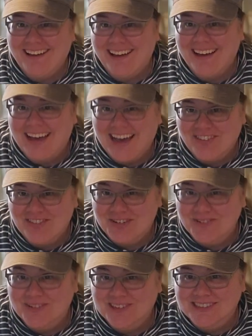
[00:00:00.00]

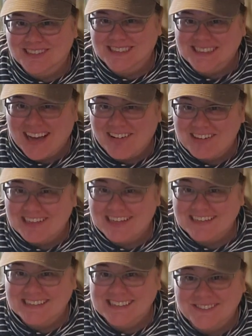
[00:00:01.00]
afterwards and see how it
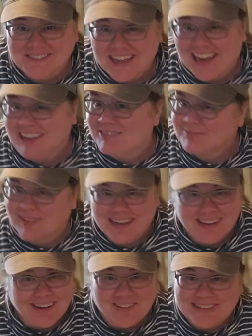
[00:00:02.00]
tastes. If not, I can
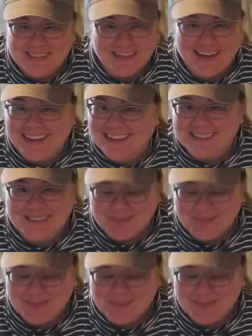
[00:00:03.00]
always try again some